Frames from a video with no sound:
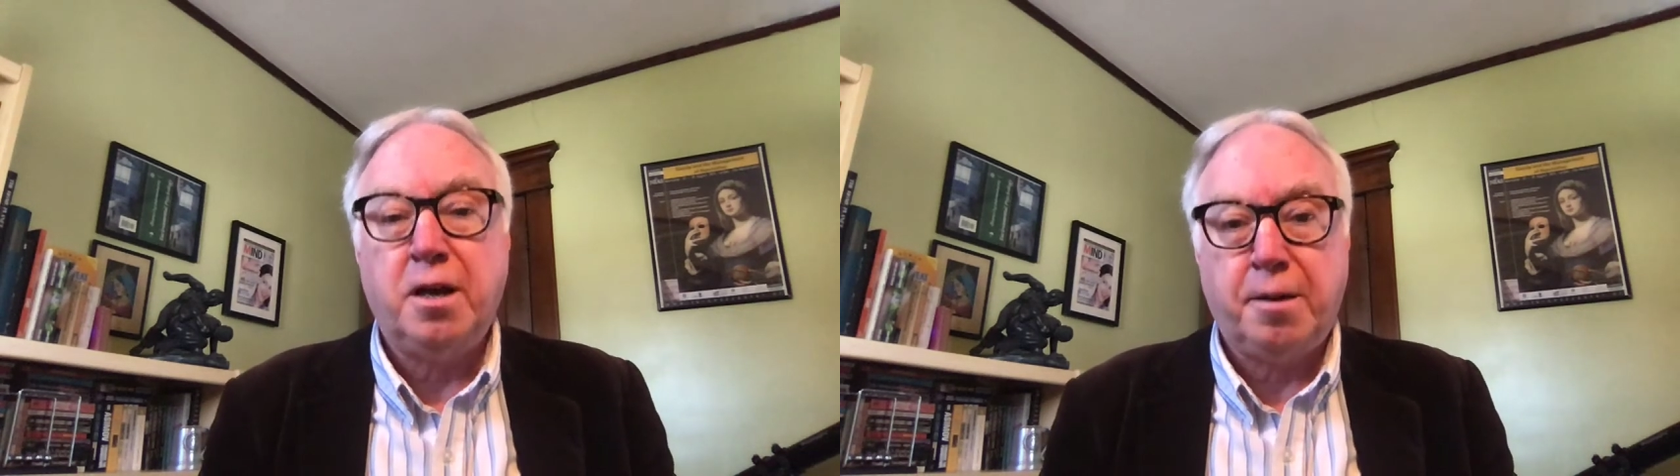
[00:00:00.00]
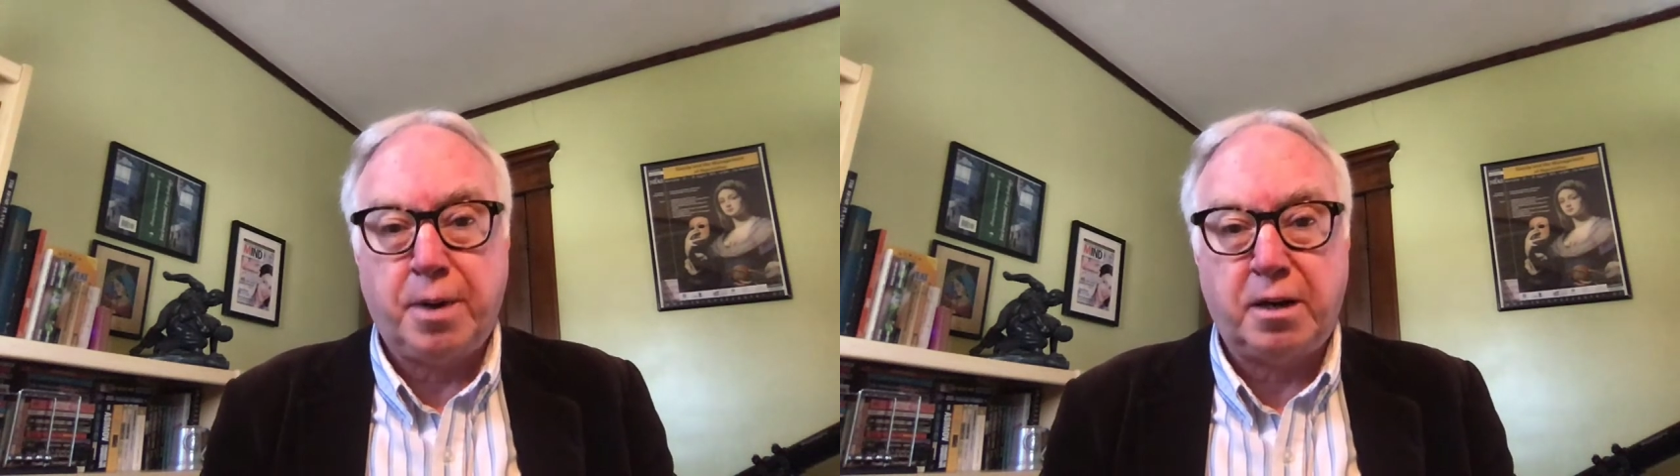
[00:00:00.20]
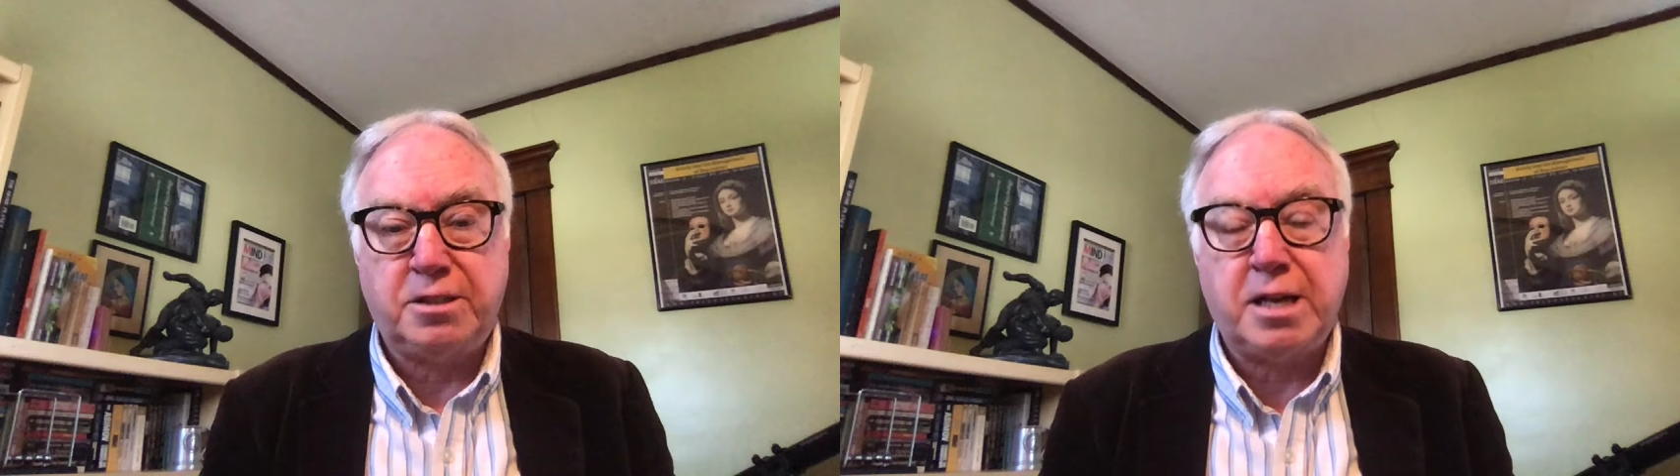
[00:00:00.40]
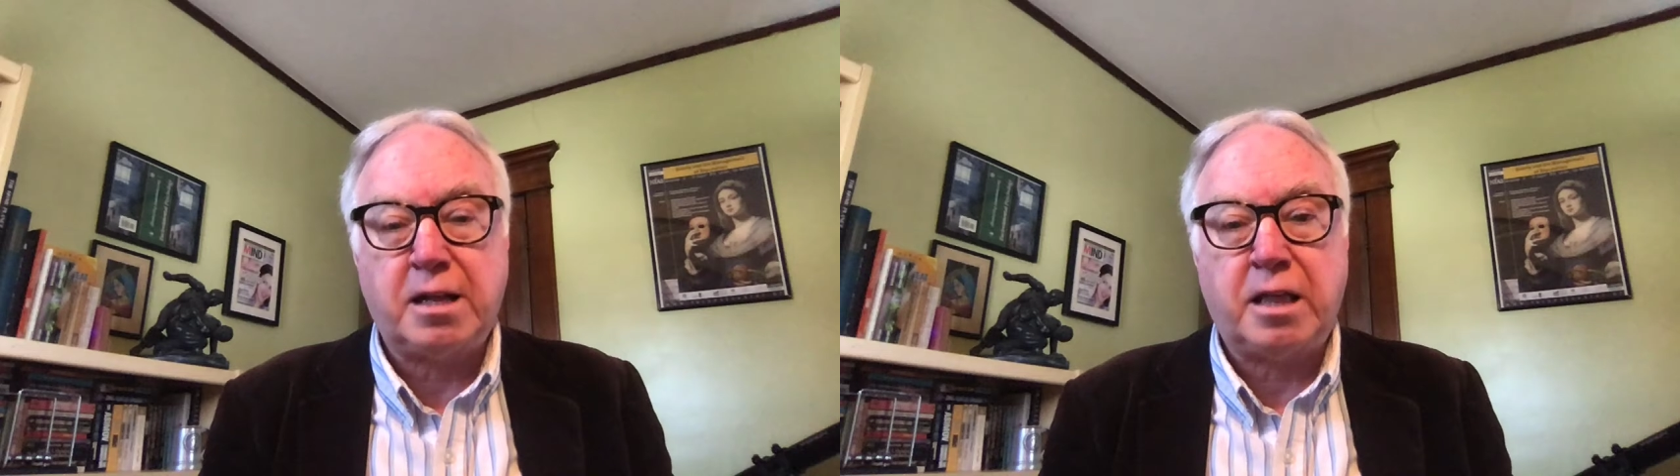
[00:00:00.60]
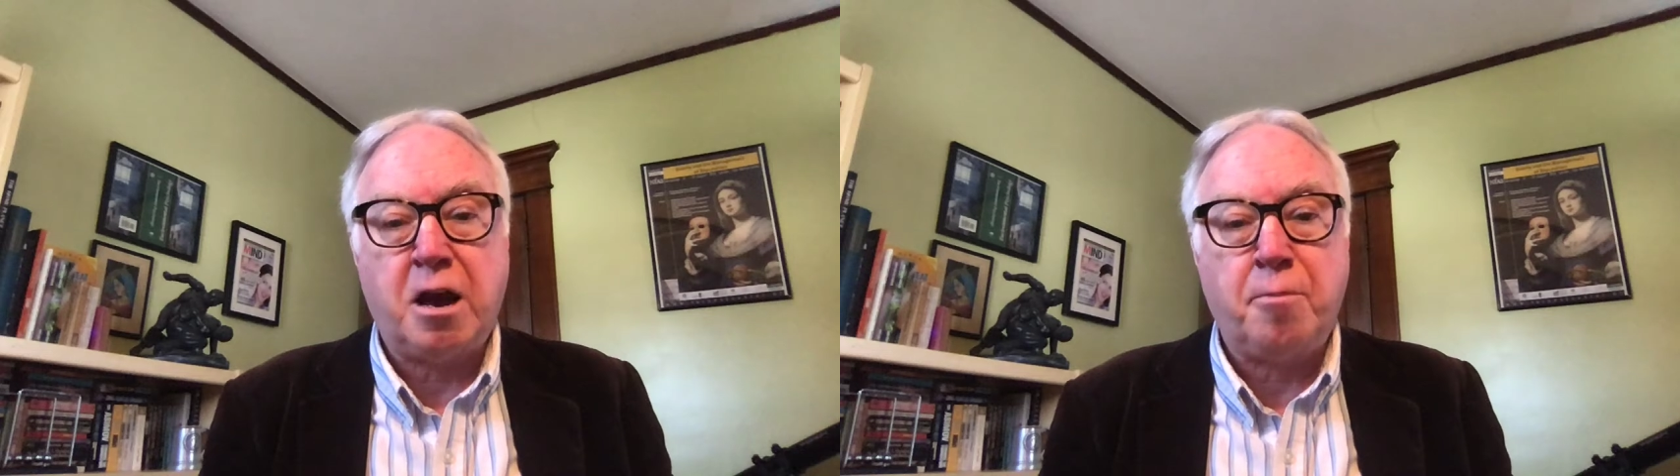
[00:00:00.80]
about
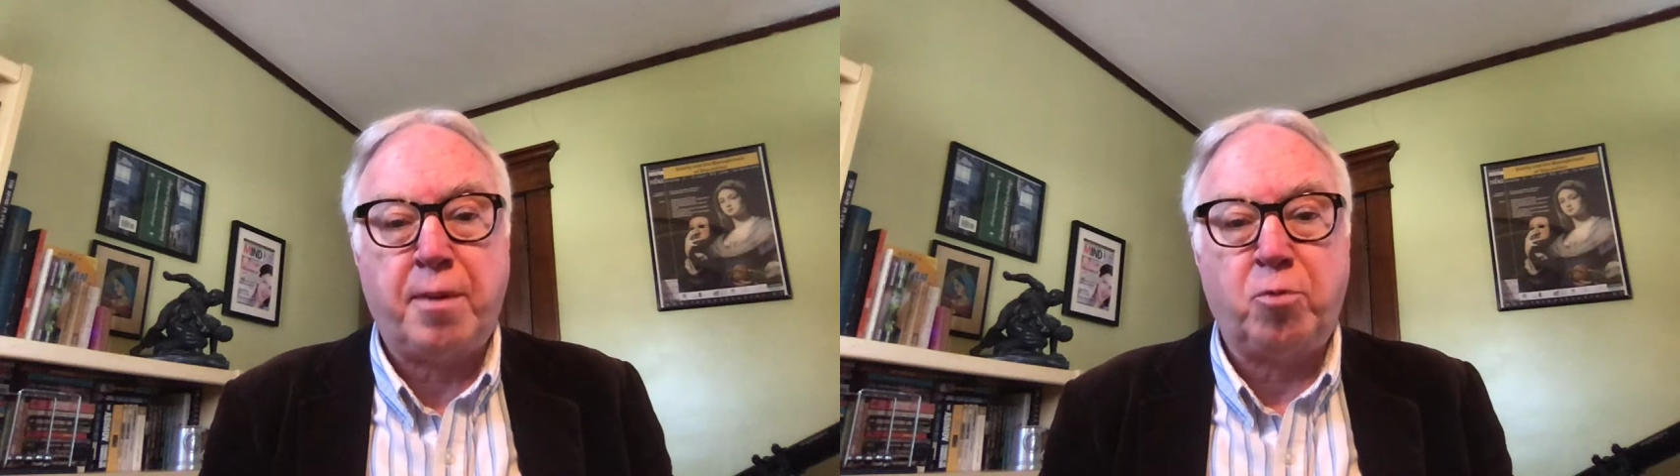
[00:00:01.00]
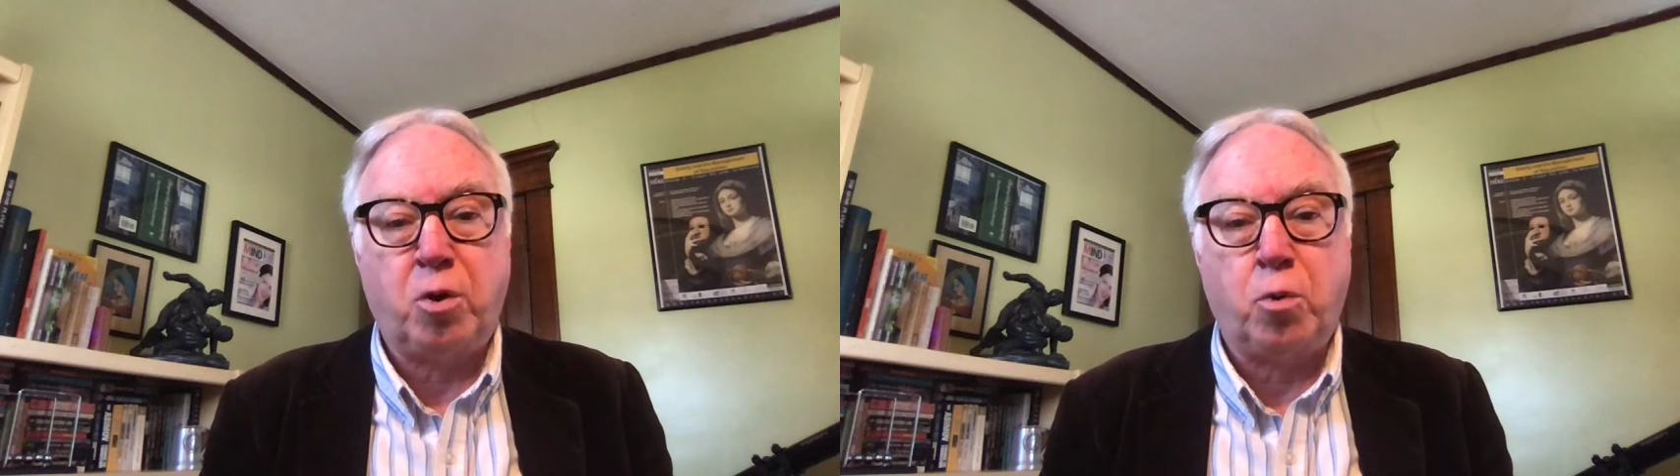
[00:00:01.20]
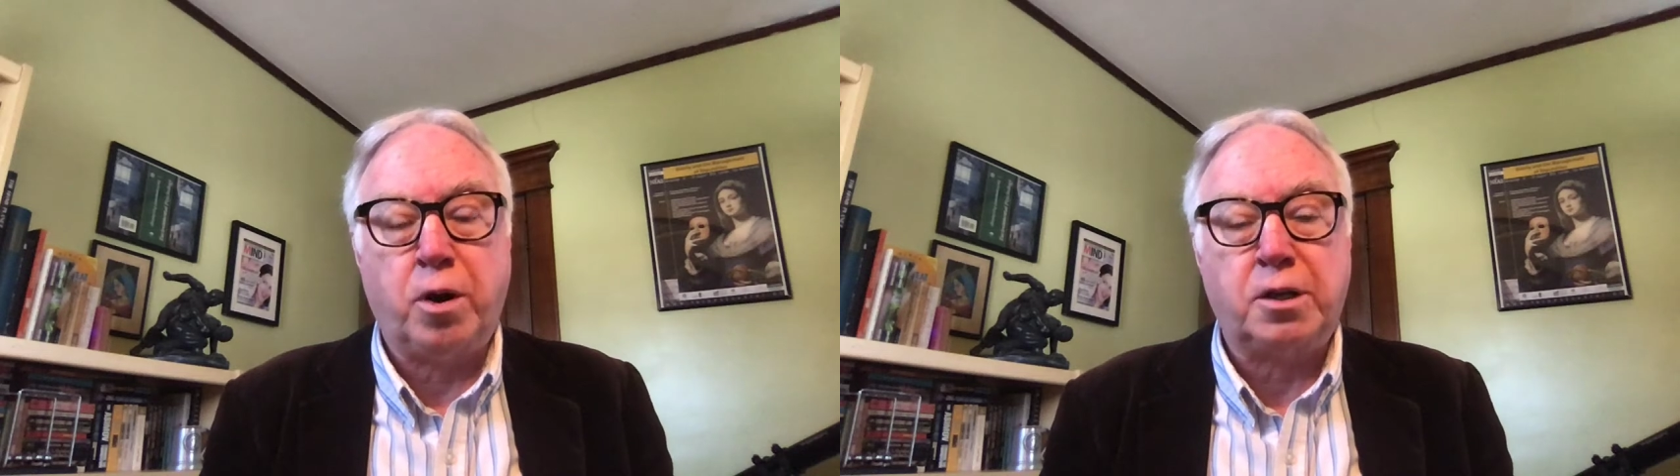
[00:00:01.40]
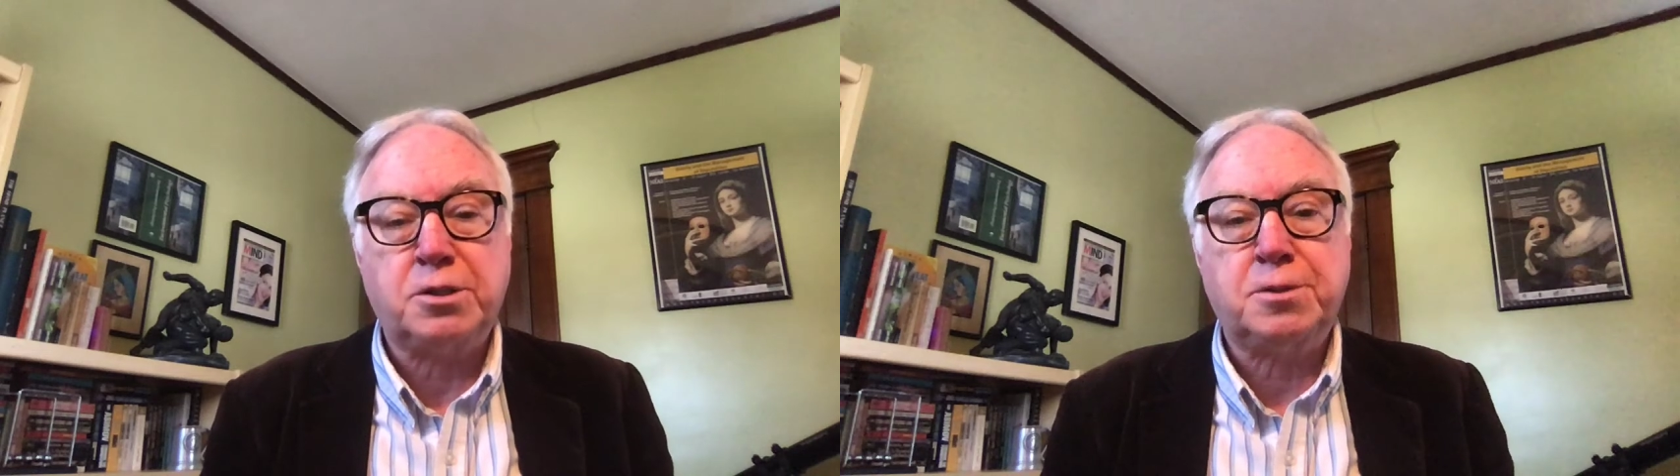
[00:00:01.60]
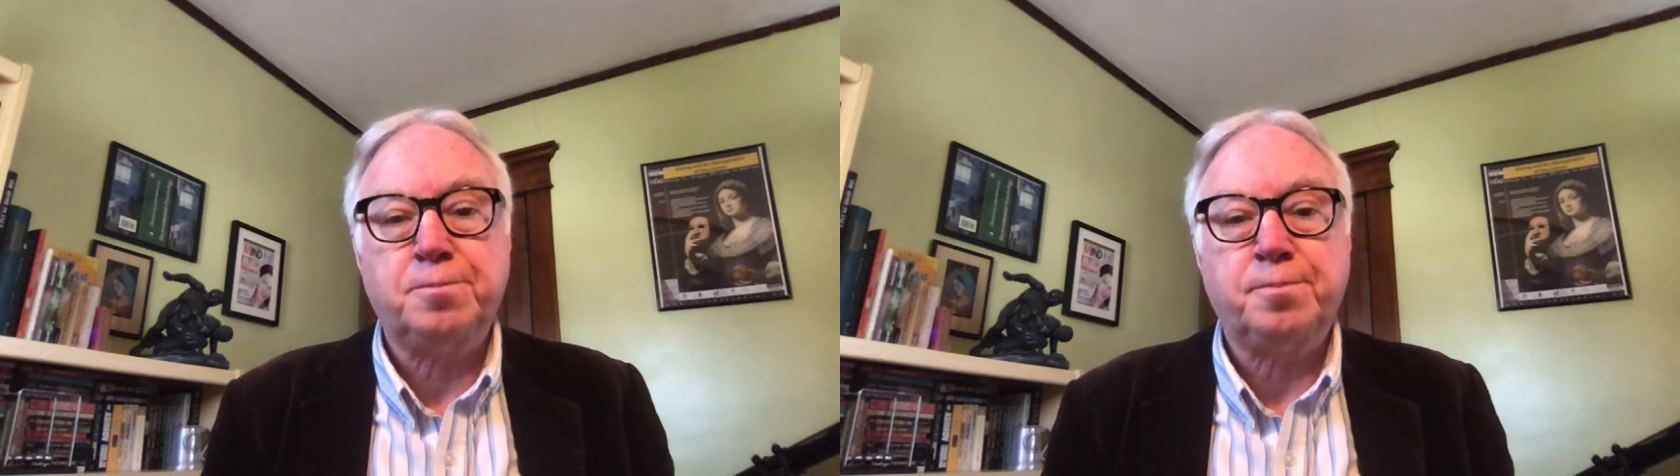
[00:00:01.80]
exactly how memory works.